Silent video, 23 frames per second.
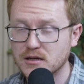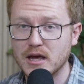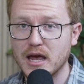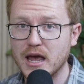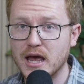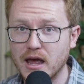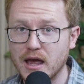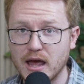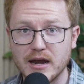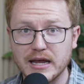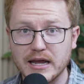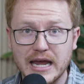
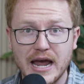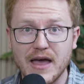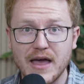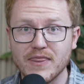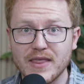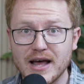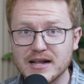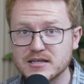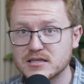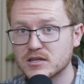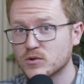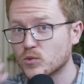And again,
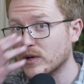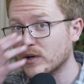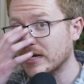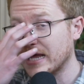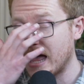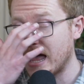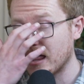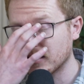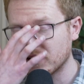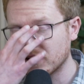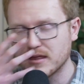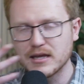that's a
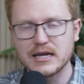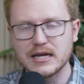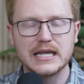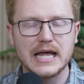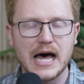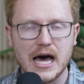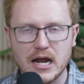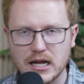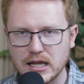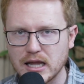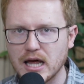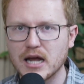reality that
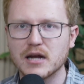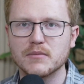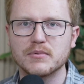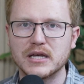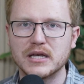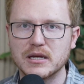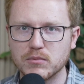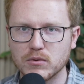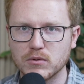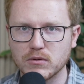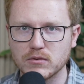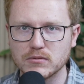not a lot of
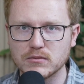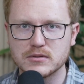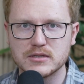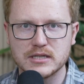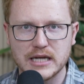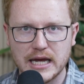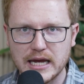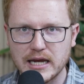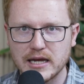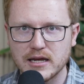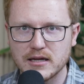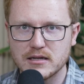people
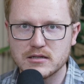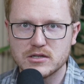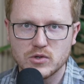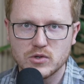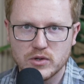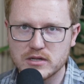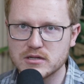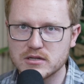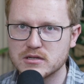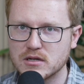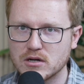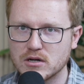take into
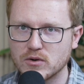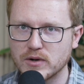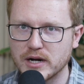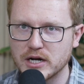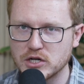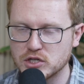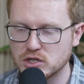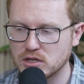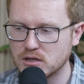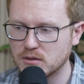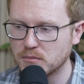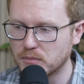
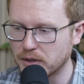consideration.